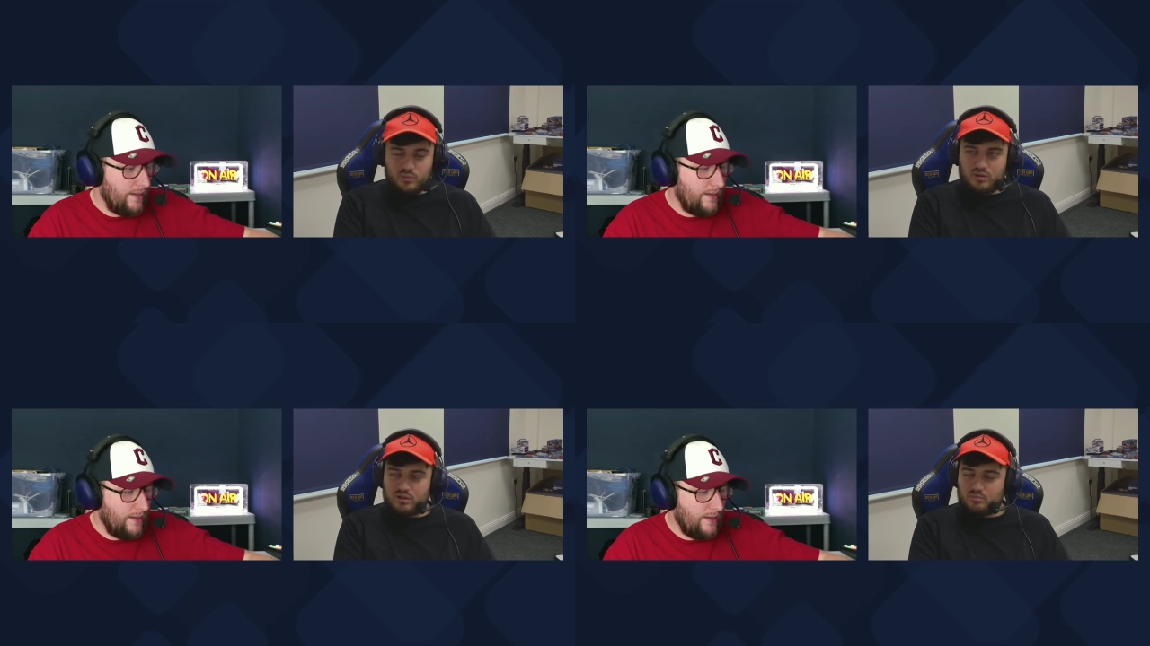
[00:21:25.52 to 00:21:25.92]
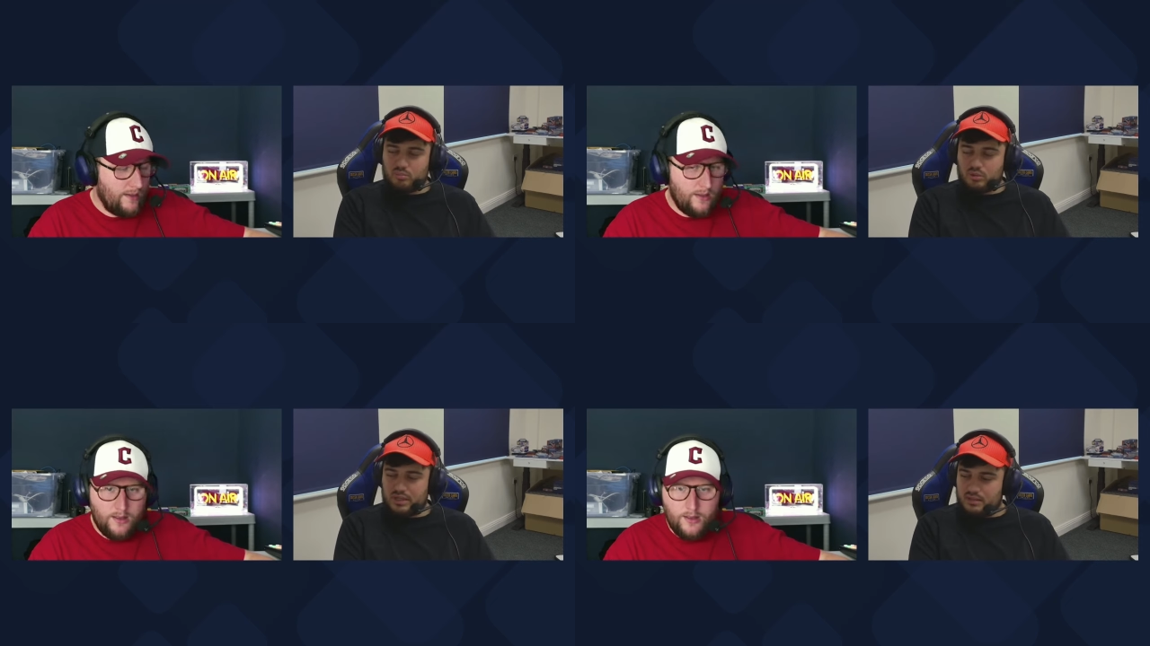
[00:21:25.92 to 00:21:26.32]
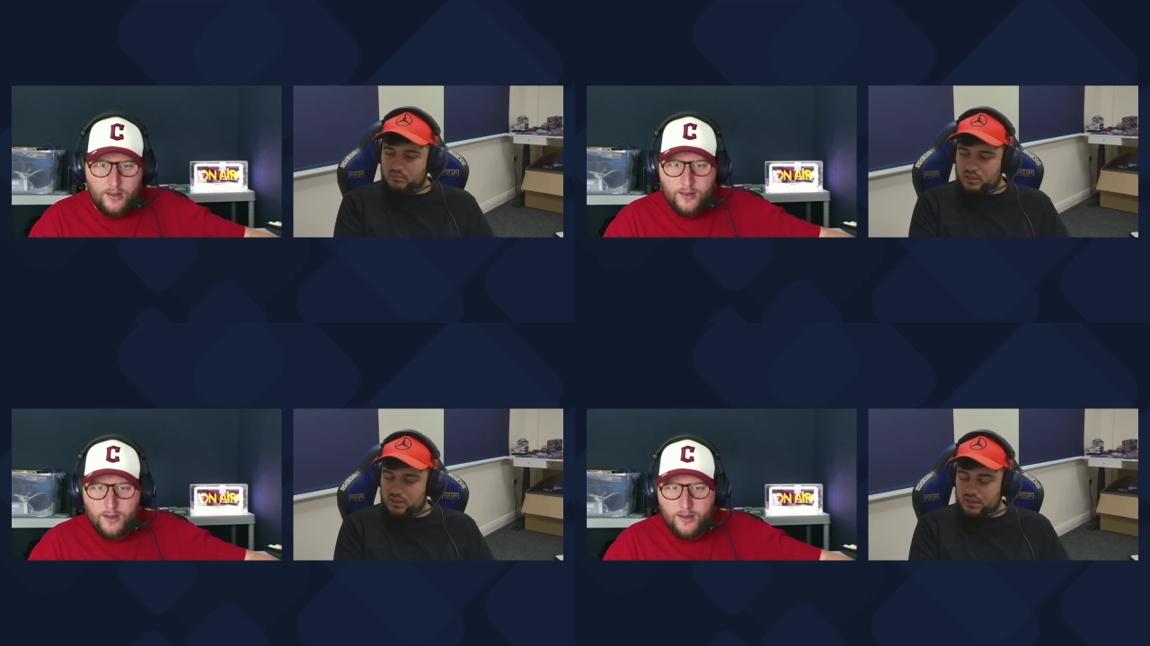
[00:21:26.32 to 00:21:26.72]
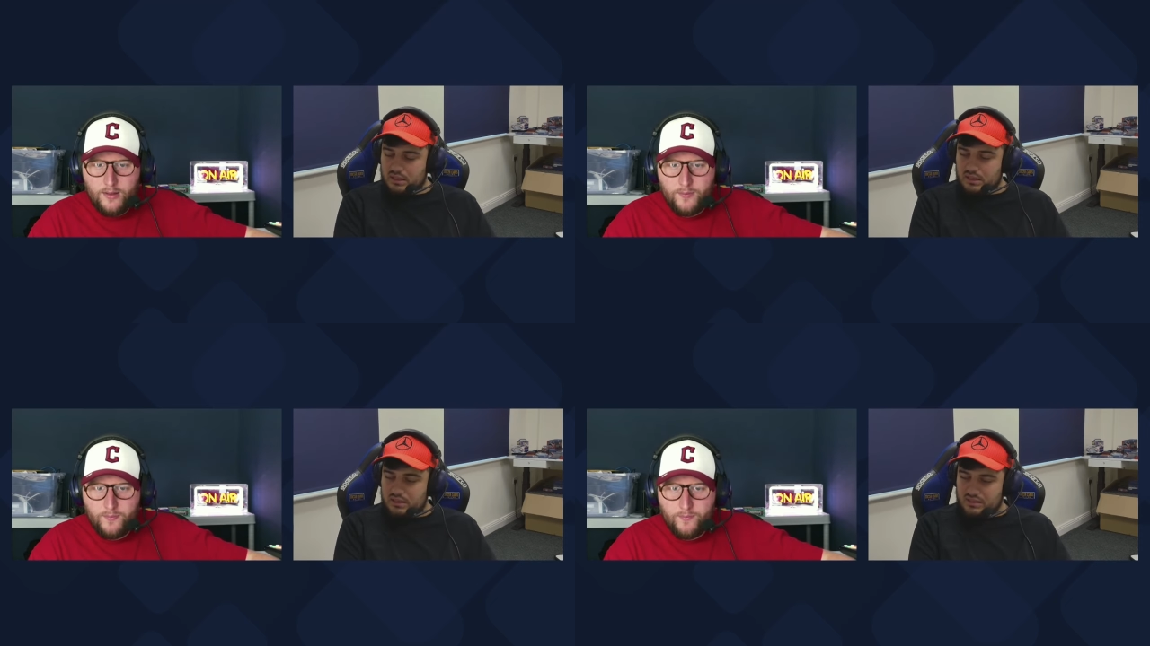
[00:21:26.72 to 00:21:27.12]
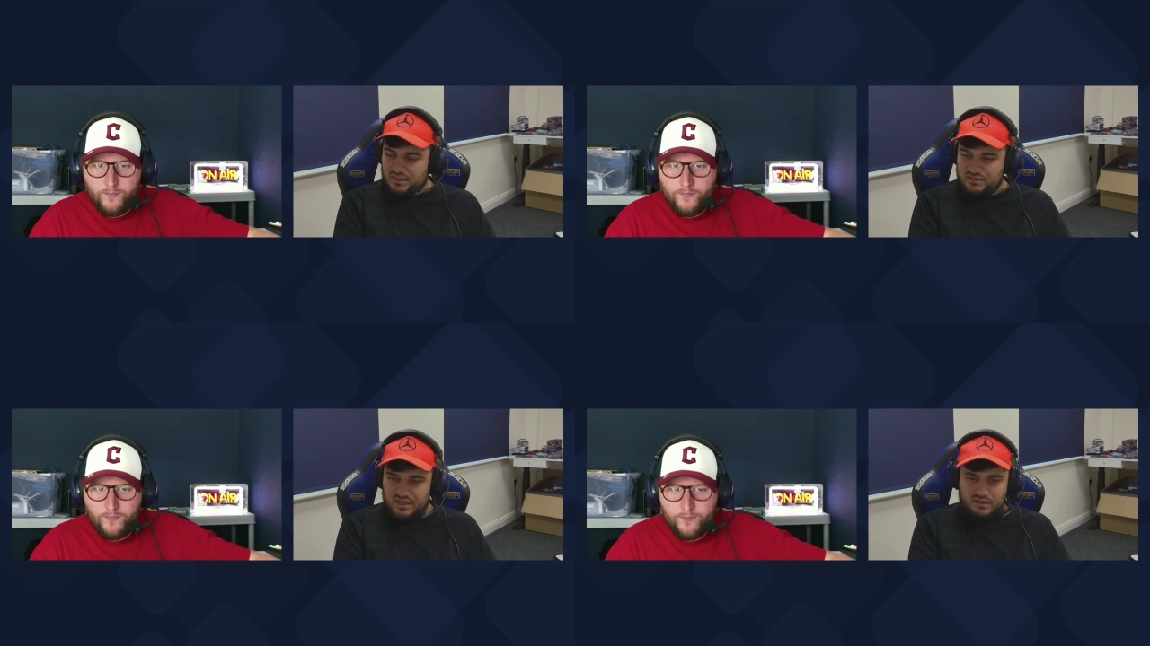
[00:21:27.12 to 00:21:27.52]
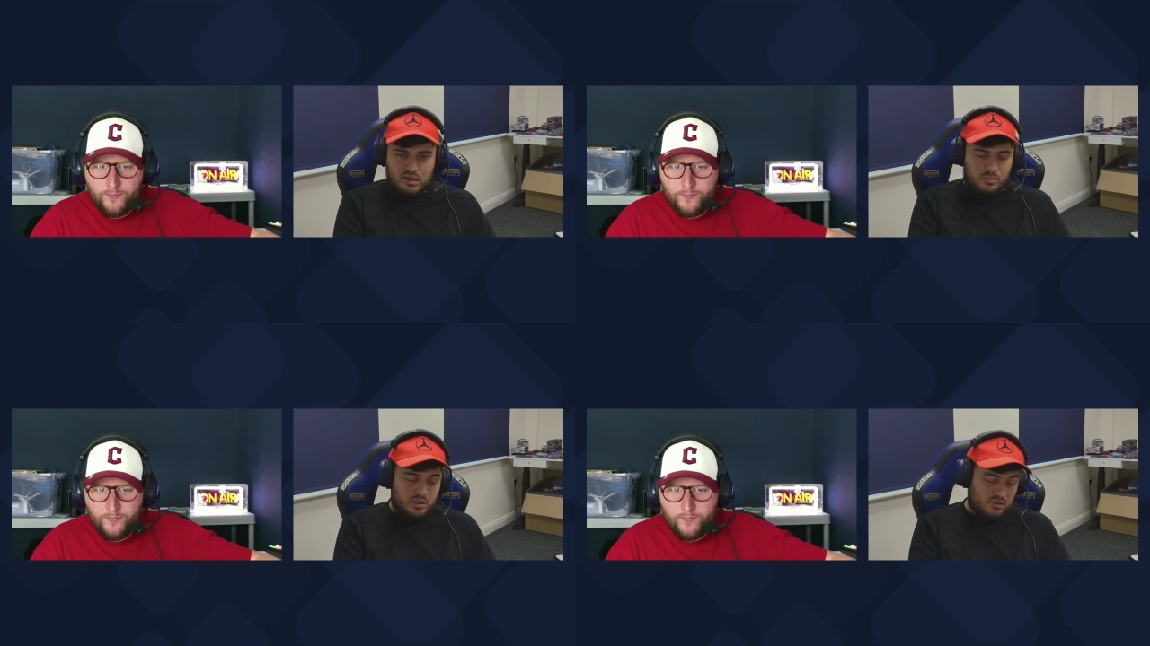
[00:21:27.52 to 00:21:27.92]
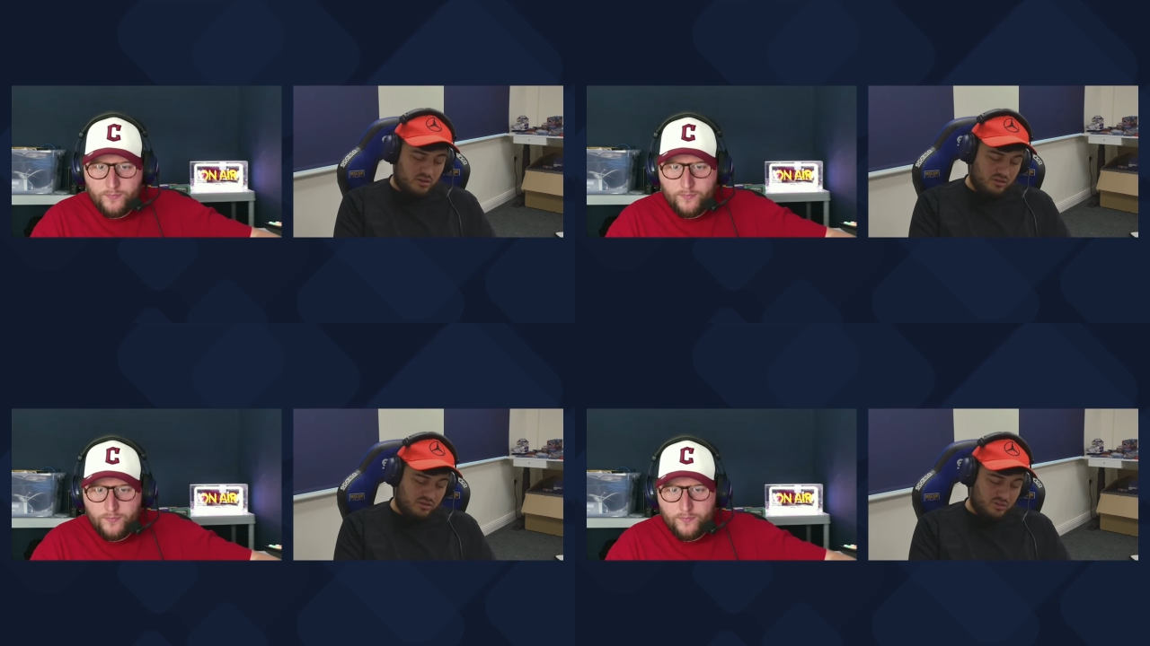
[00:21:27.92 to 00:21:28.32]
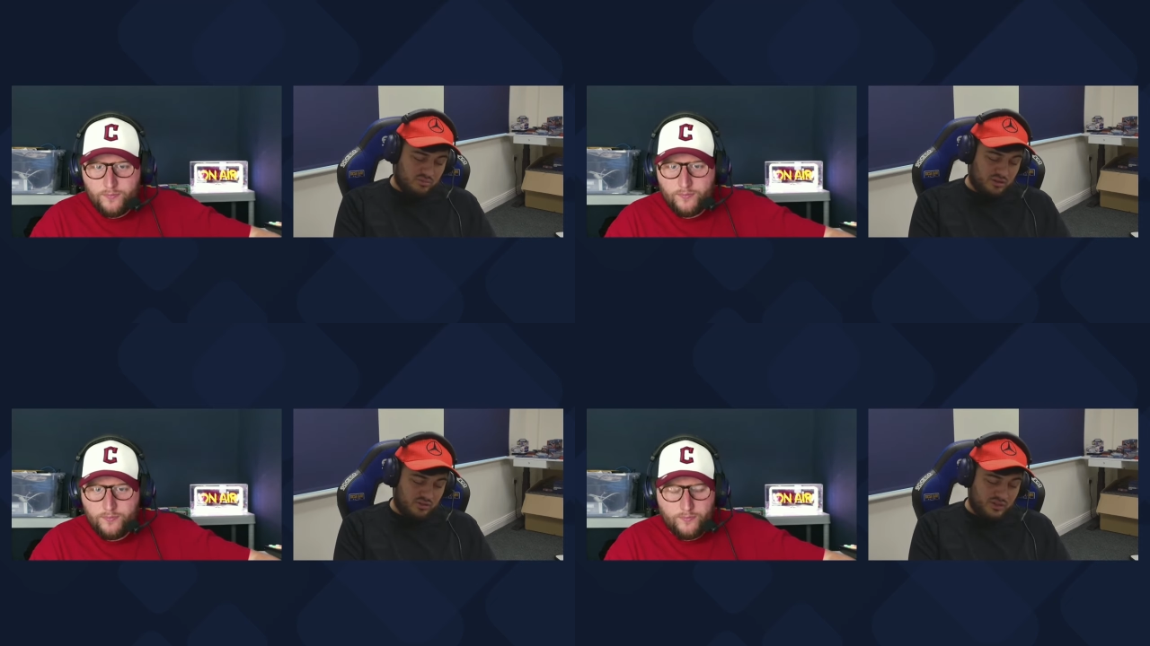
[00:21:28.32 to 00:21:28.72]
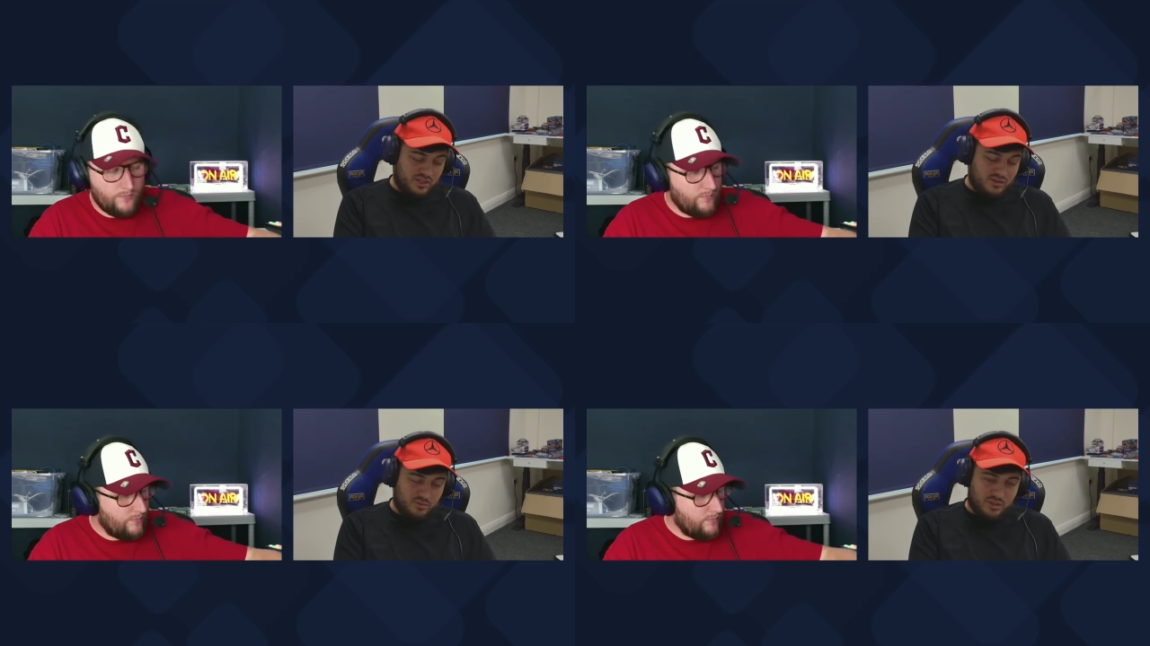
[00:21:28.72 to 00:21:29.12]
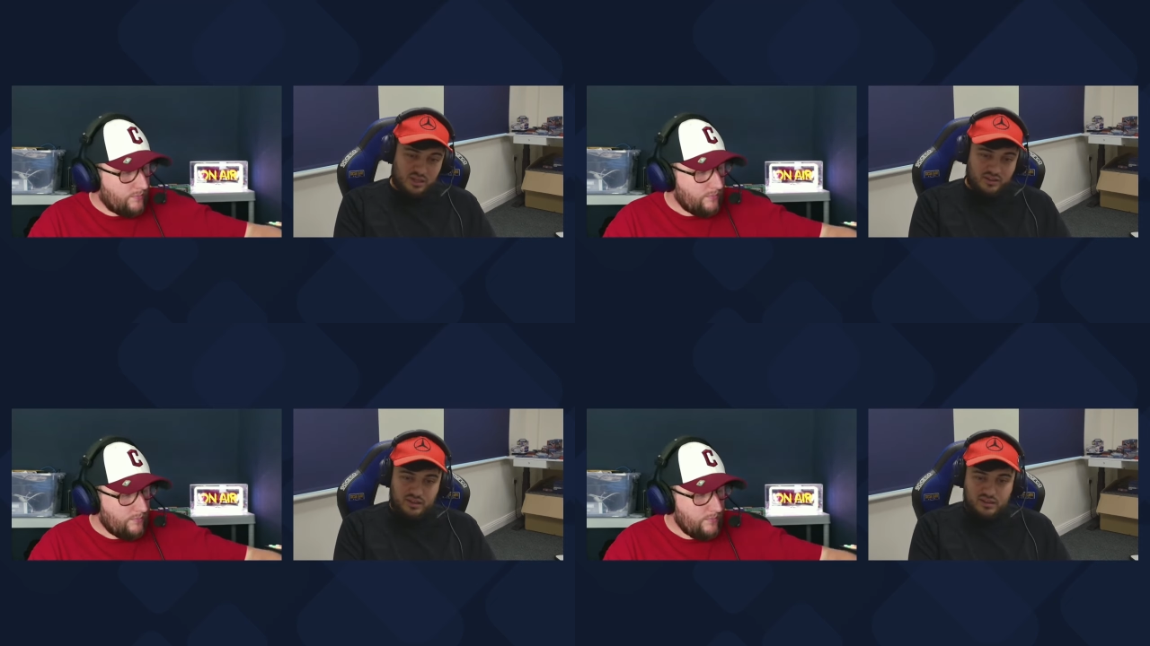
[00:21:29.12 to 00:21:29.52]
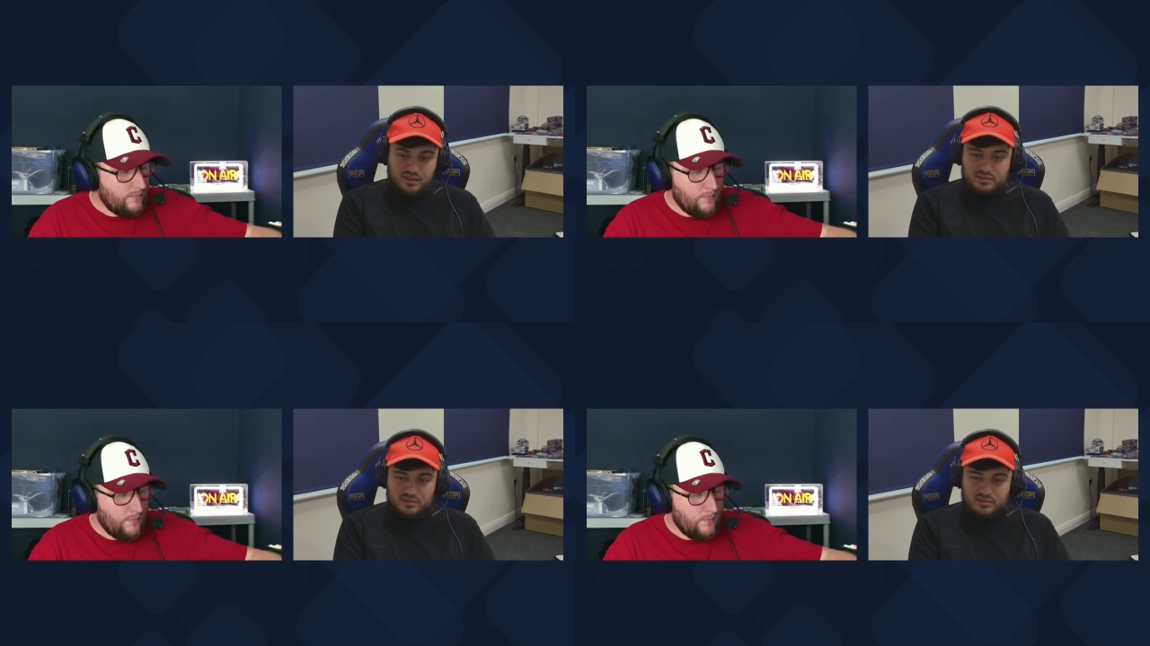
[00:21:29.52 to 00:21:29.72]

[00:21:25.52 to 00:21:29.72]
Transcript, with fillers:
Speaker 1: be wired. But um, that's scary. I mean, I don't know. I don't really know. Like, I think